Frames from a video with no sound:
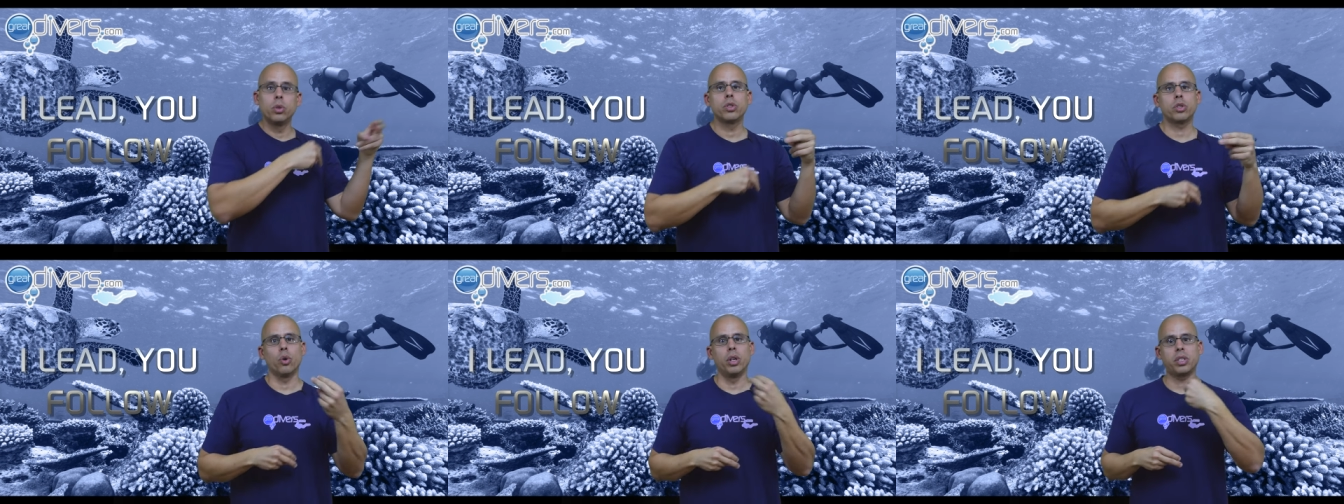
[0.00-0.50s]

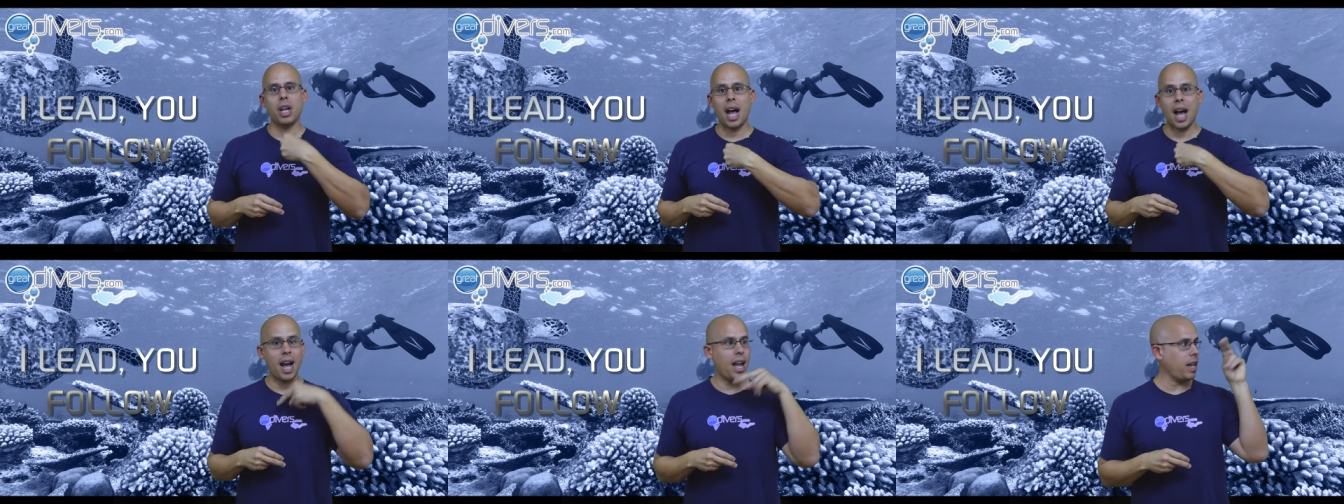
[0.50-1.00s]
So it's
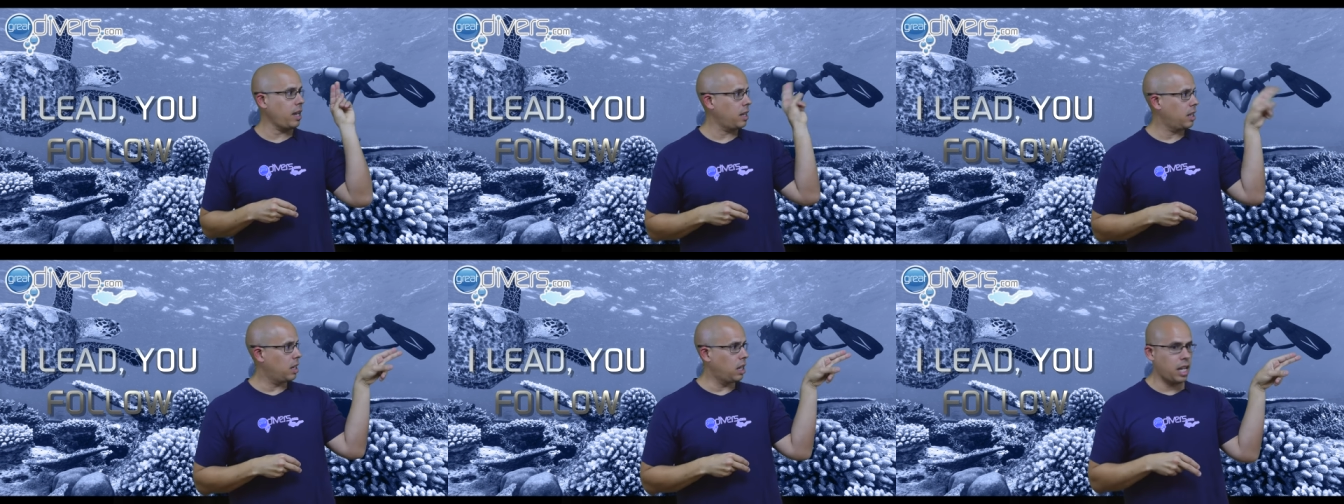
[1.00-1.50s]
I
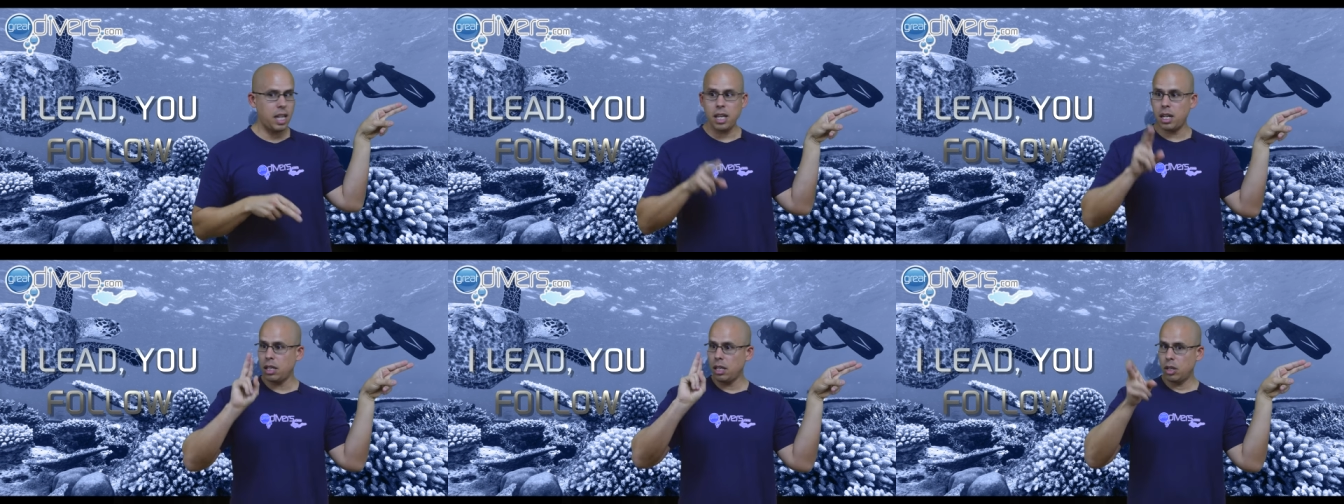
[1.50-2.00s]

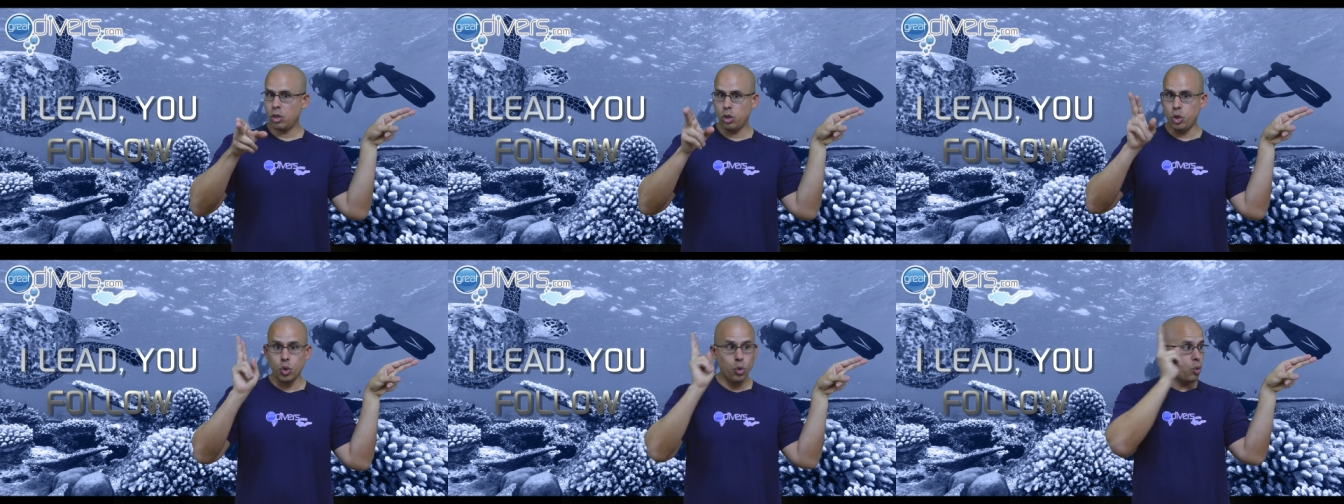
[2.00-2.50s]
lead,
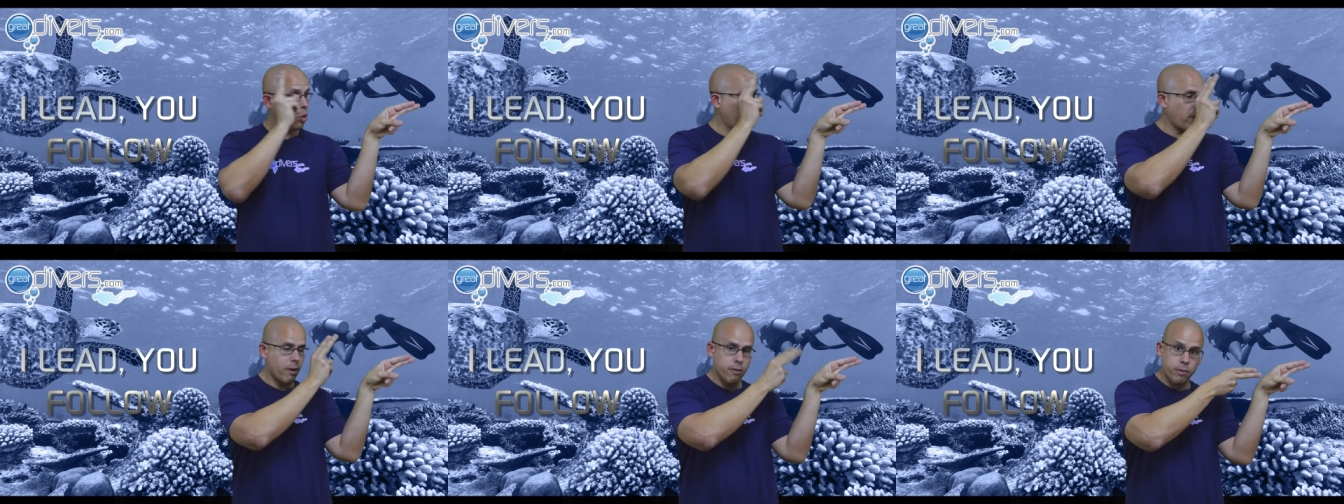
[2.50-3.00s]
you
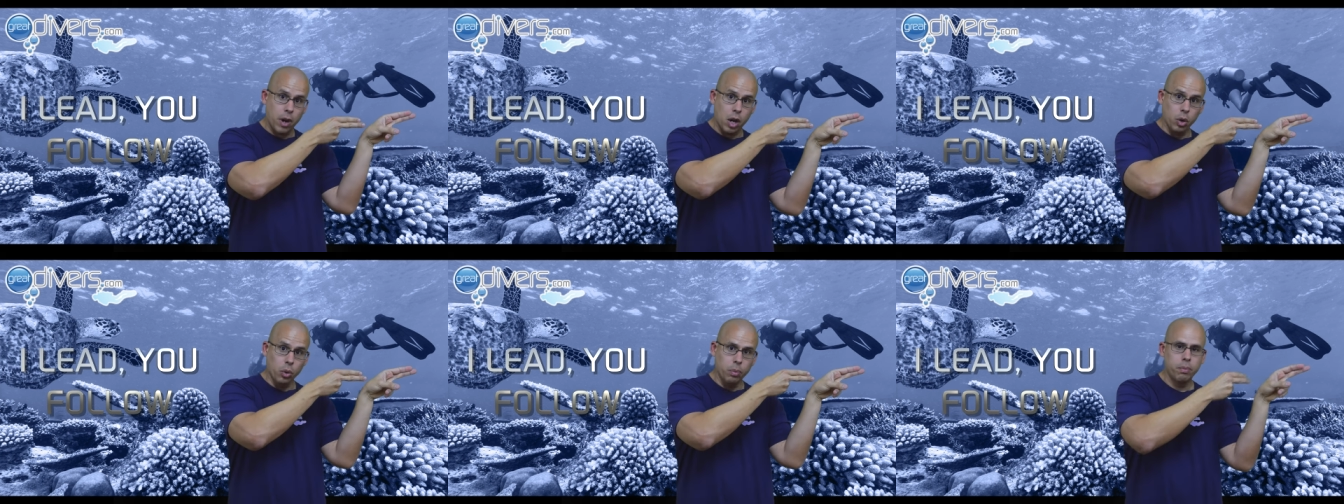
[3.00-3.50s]

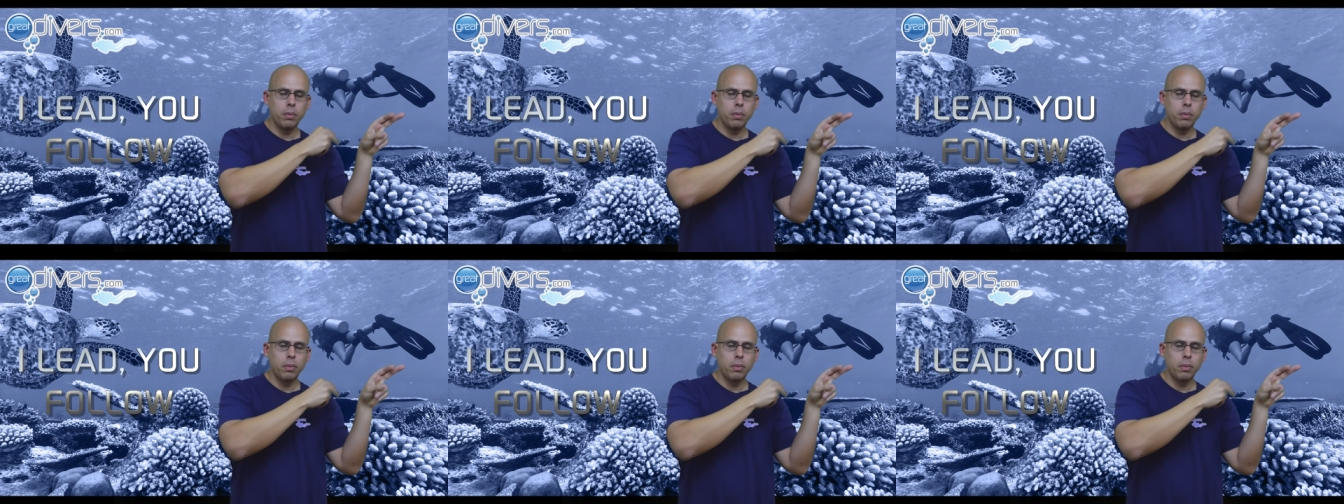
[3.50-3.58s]
follow.